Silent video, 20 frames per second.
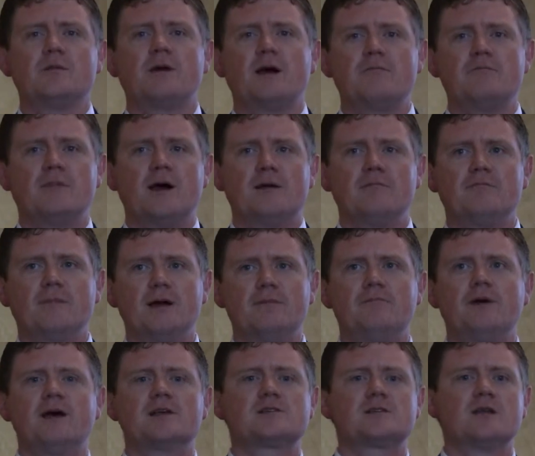be my
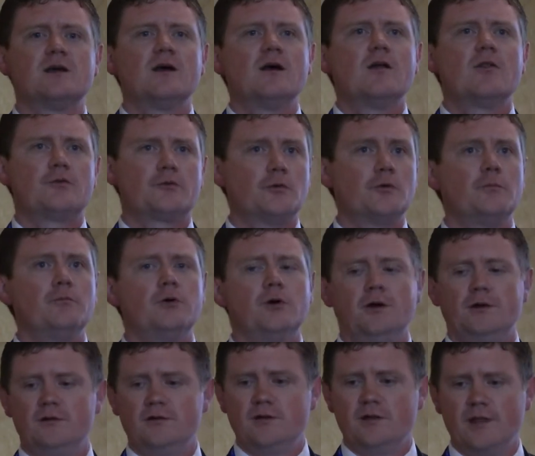best
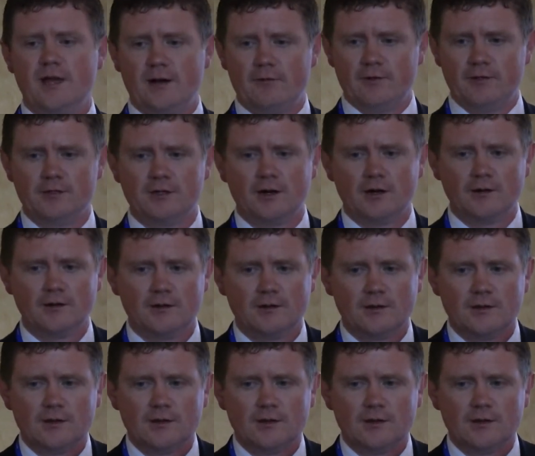throughput in that regard.